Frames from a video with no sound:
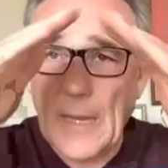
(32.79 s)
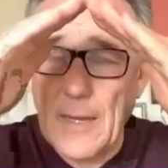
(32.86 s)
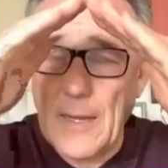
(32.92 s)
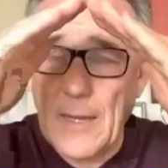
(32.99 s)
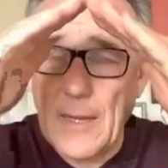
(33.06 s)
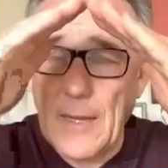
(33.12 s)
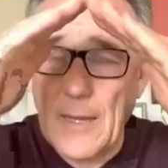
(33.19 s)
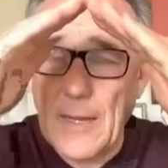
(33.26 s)
And
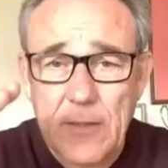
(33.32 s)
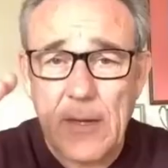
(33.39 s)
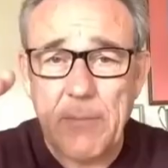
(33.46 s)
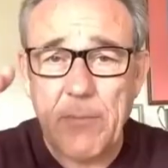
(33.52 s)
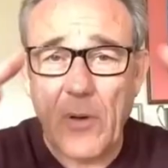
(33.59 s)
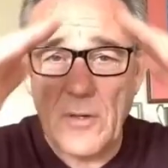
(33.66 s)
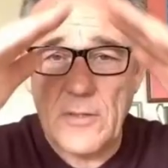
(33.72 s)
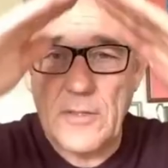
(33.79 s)
the
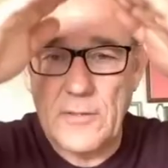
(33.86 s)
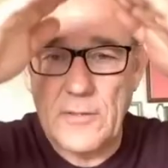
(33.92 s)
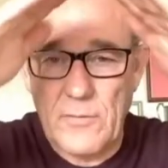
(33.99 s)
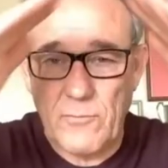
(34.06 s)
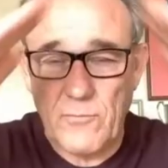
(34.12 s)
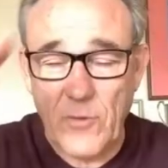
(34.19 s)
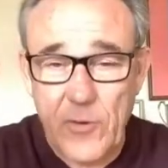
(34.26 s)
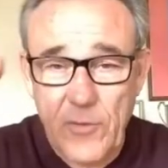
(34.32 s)
outside box is
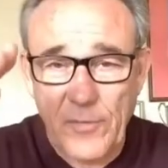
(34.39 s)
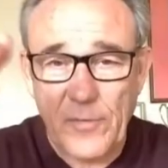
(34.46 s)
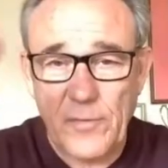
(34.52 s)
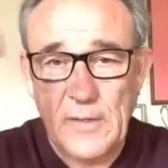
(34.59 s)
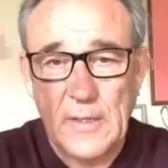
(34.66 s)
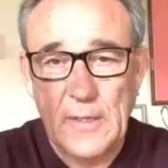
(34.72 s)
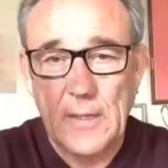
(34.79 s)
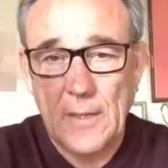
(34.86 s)
the
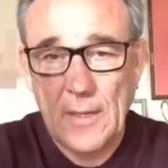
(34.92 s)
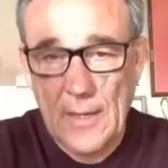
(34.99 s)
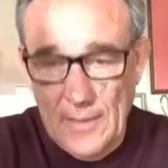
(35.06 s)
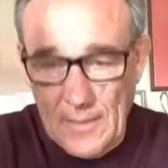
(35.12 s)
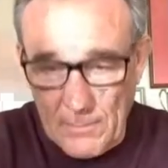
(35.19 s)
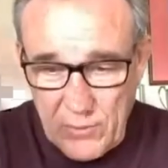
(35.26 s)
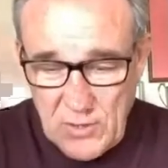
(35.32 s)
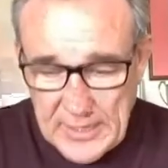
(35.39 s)
roof
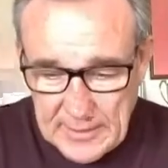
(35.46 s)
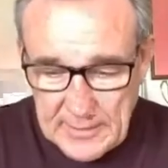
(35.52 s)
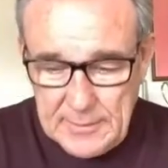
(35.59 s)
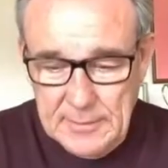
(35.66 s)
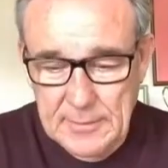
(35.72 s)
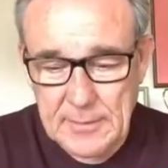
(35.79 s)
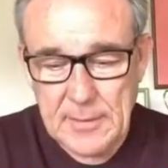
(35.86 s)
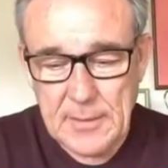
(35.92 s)
and the
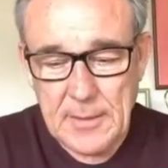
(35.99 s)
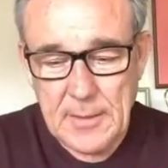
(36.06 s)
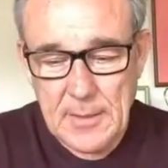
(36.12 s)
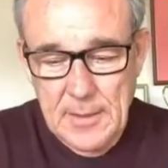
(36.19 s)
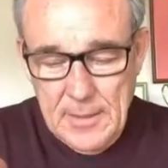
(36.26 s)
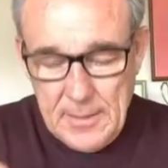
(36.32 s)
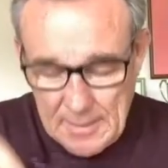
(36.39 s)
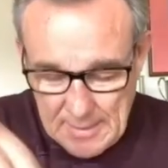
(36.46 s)
bricks
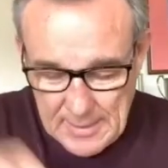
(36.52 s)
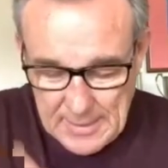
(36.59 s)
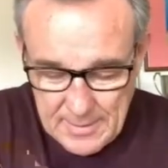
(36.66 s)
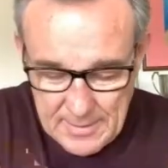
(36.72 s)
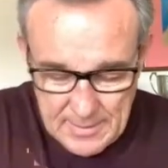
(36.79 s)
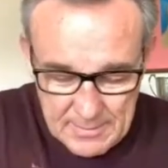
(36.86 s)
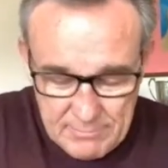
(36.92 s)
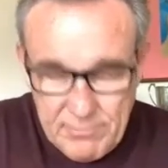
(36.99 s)

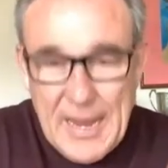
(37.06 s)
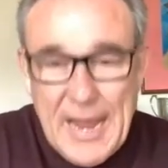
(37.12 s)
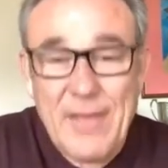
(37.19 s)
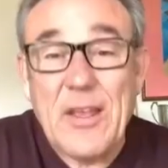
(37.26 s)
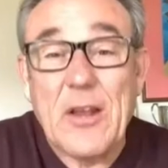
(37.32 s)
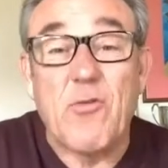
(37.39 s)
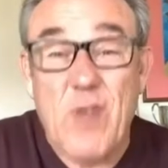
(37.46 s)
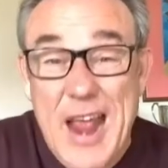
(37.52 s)
and
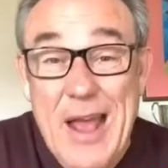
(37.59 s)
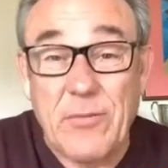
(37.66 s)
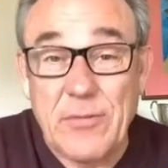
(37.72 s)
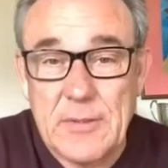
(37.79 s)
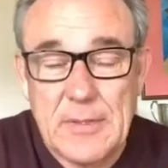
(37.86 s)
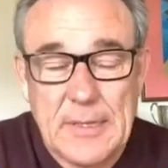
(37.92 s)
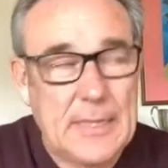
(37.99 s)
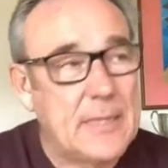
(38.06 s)
the
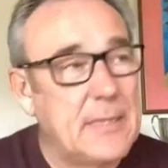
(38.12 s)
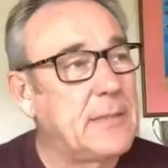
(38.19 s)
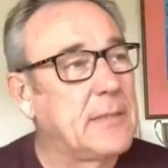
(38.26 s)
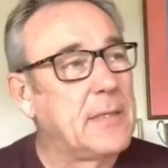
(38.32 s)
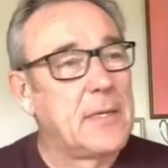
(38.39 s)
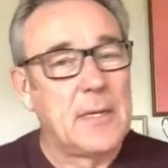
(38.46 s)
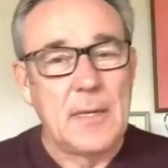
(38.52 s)
ground, I guess.